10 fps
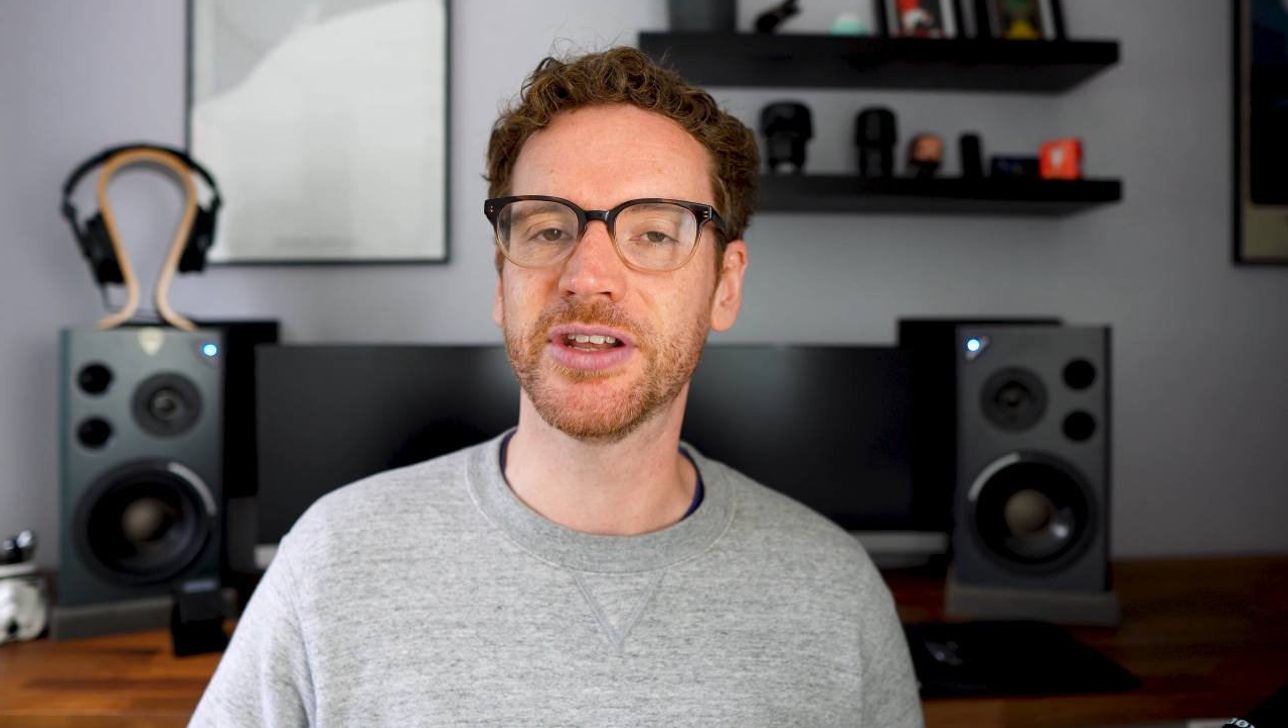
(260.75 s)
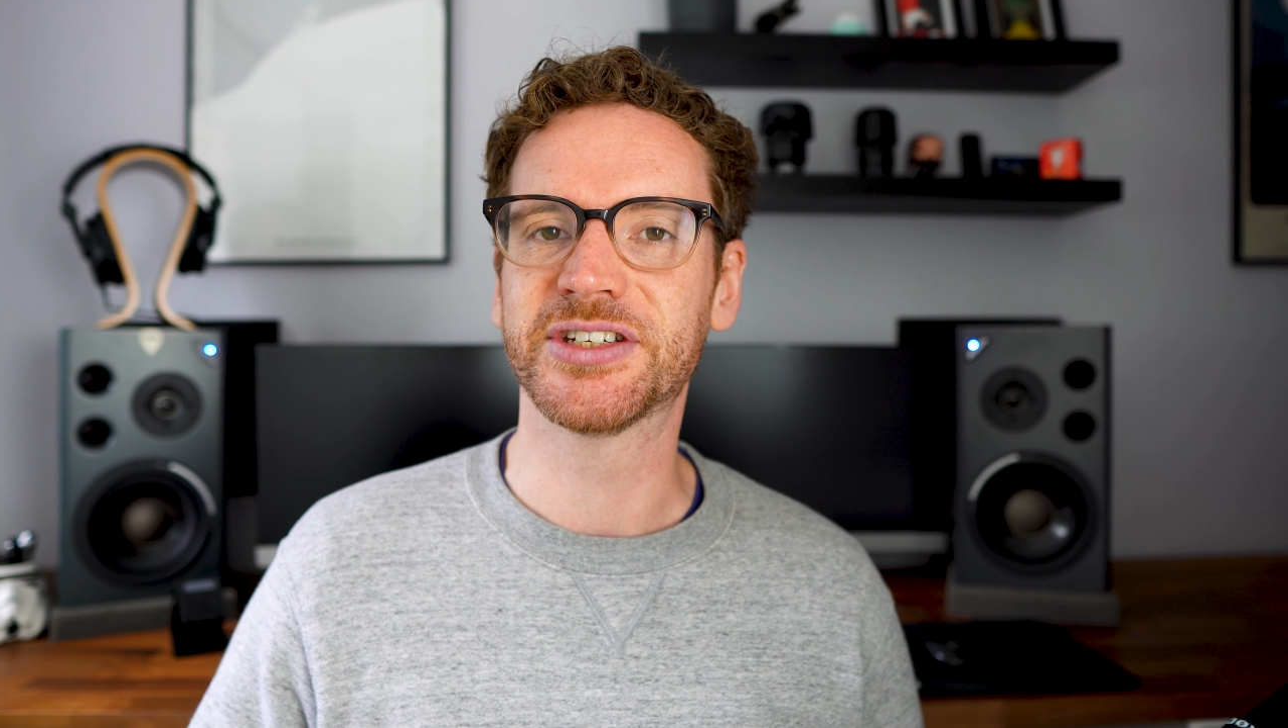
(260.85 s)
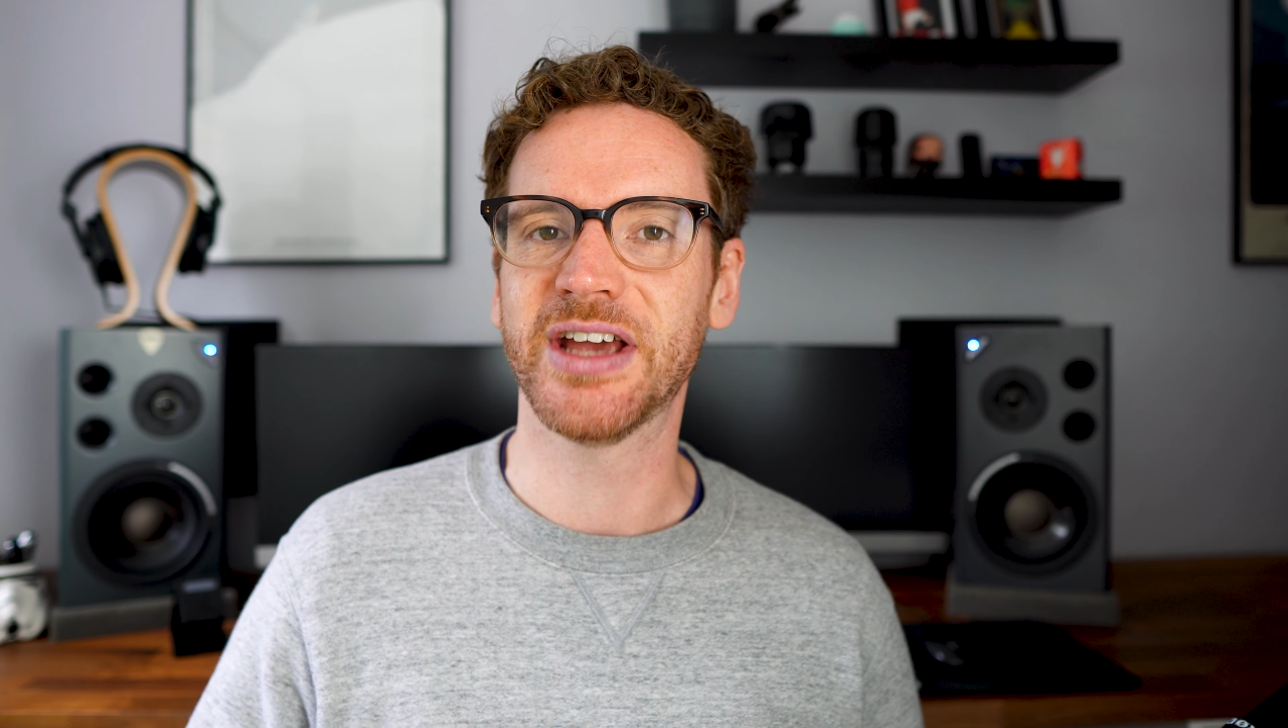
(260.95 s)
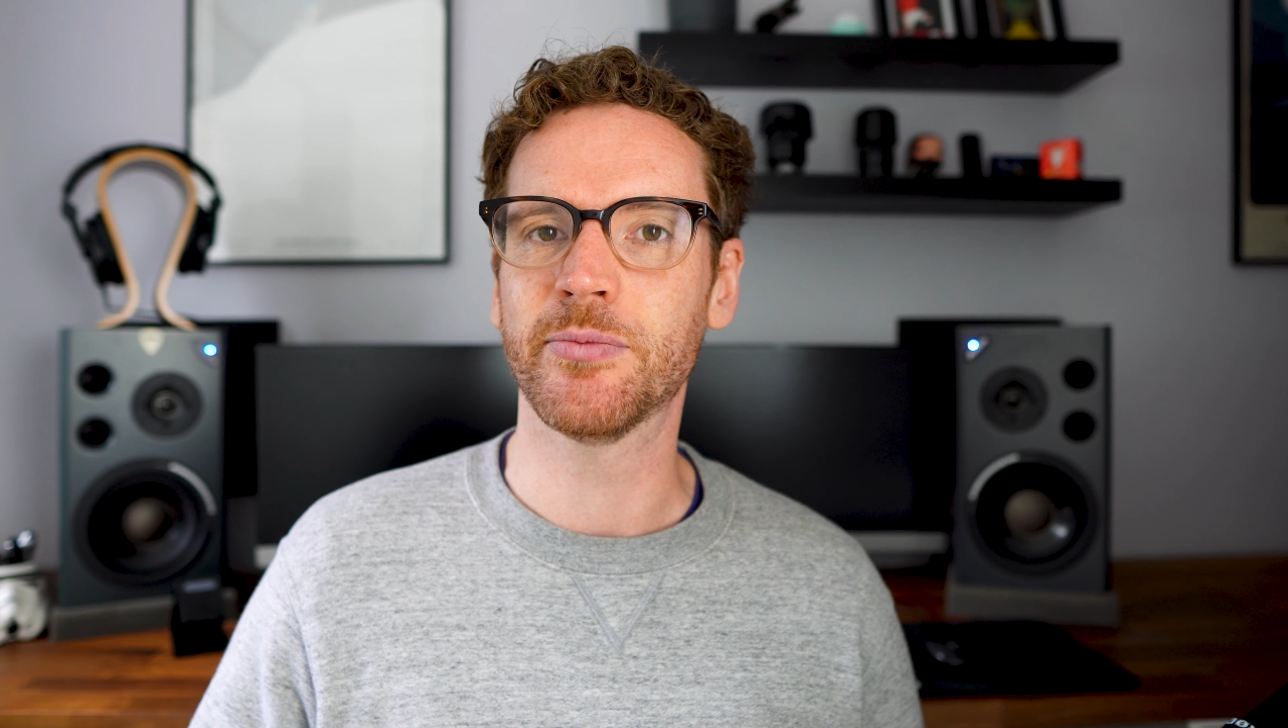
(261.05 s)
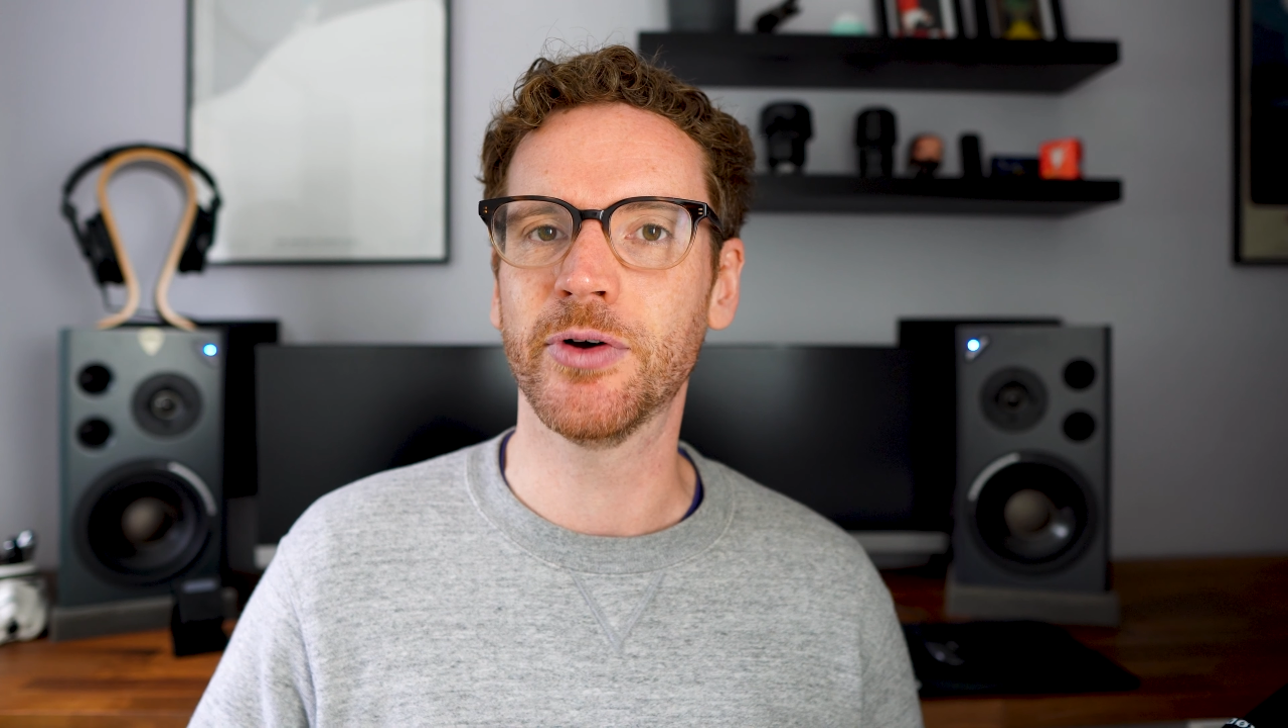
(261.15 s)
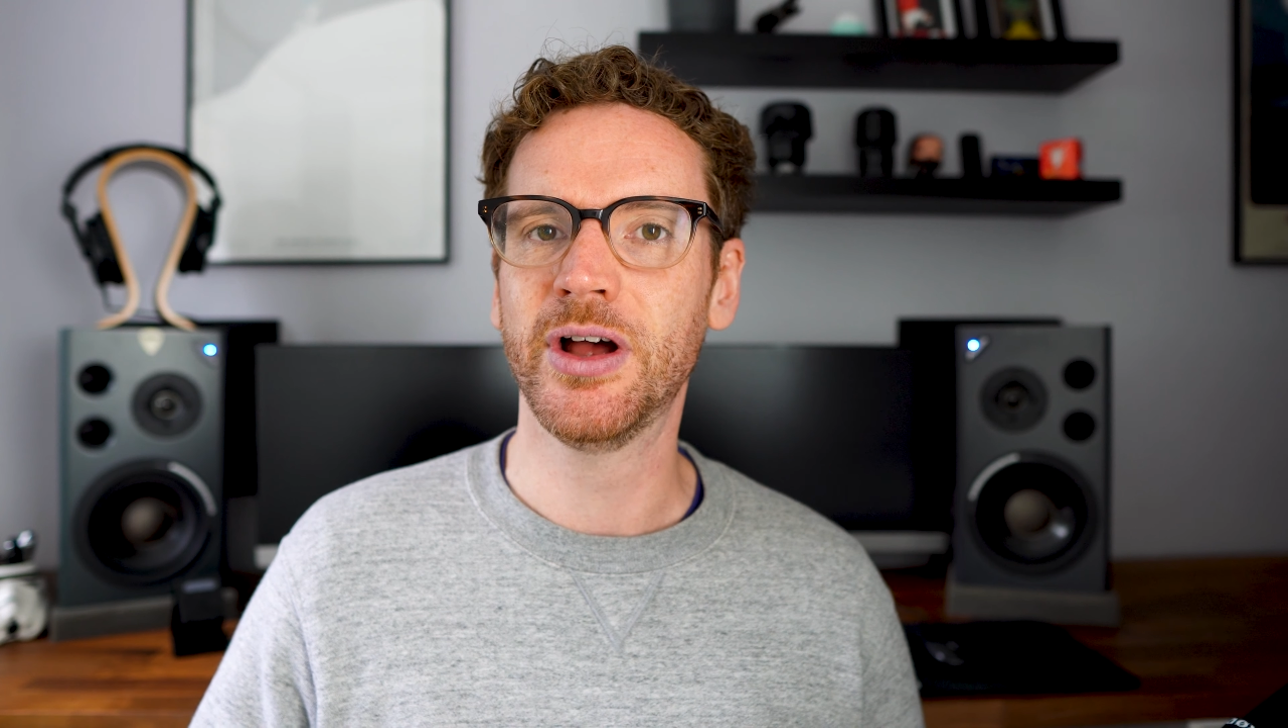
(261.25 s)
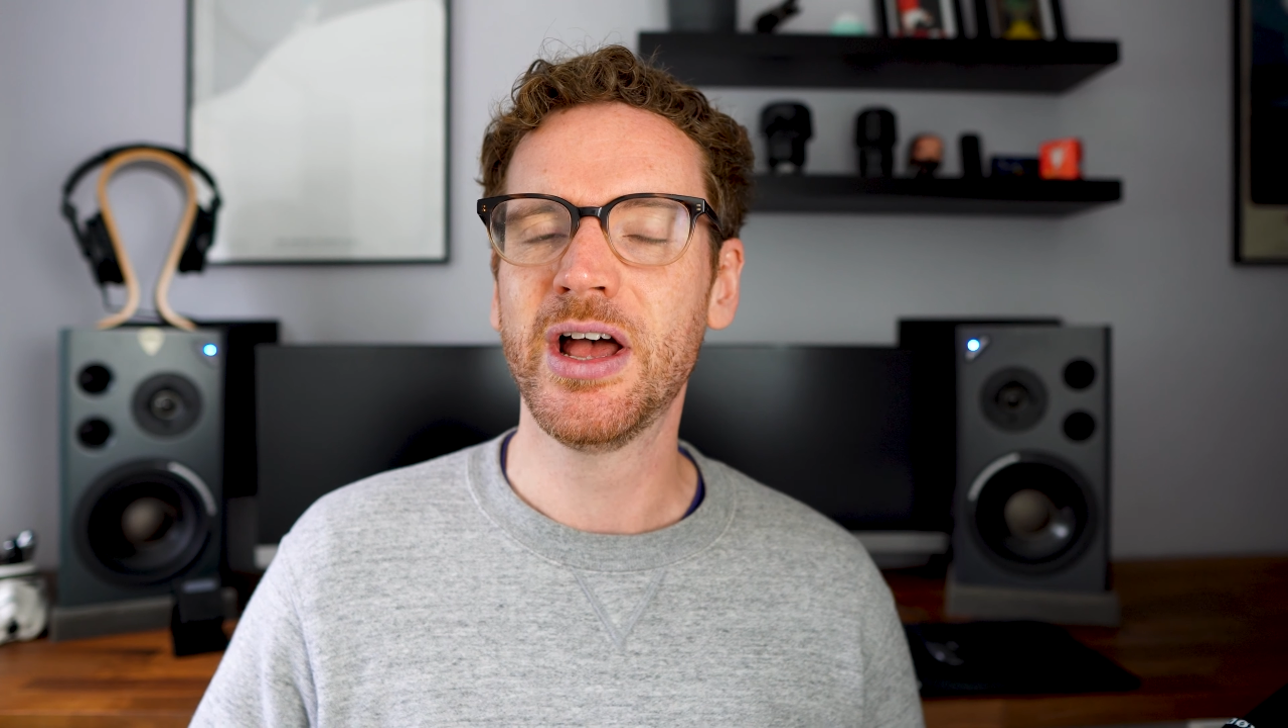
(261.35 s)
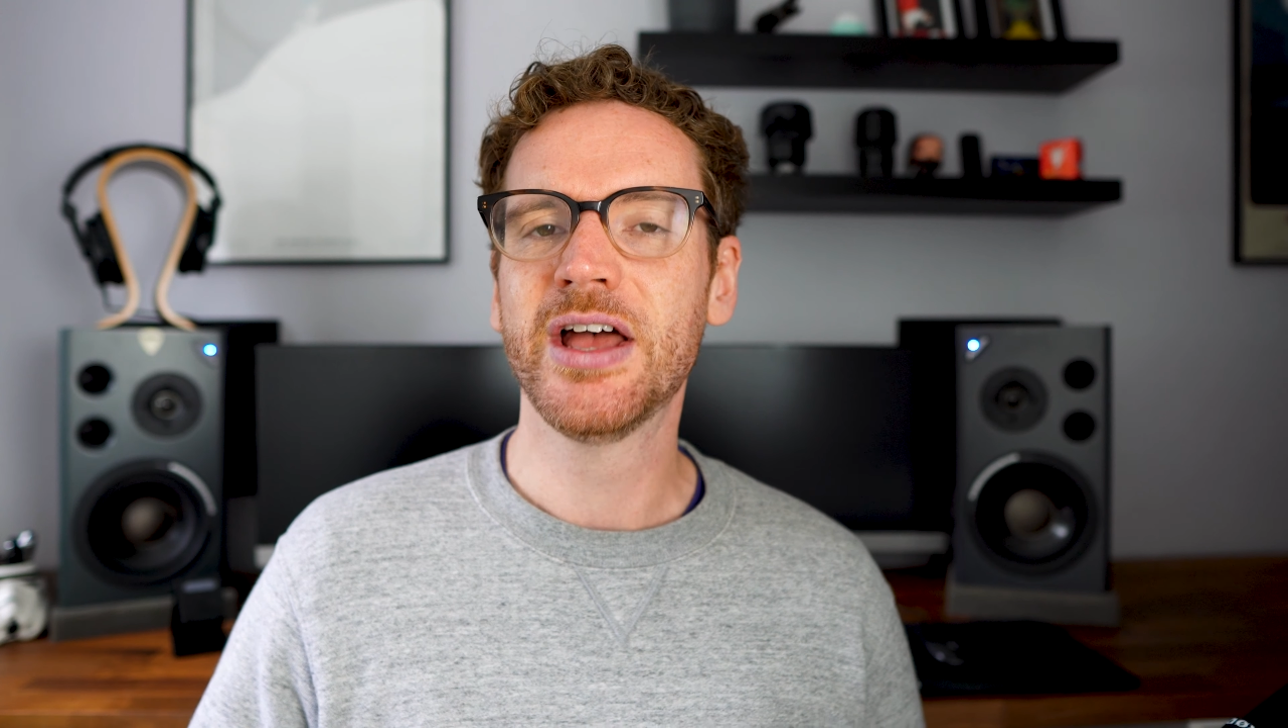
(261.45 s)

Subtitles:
this camera,